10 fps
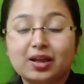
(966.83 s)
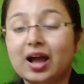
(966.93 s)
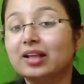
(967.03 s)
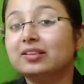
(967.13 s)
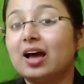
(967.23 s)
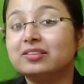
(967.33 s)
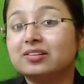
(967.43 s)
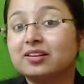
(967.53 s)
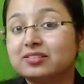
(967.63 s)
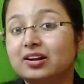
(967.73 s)
And as a
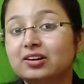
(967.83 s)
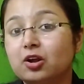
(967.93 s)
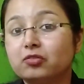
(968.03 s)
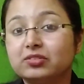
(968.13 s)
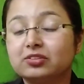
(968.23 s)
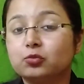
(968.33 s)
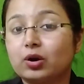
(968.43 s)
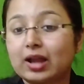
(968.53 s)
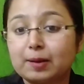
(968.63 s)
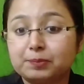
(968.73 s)
result of this, what
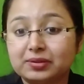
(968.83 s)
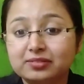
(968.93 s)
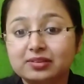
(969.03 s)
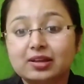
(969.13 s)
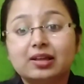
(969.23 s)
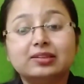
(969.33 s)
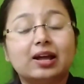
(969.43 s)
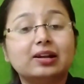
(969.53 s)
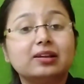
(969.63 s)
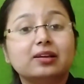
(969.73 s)
happens,
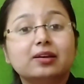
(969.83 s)
that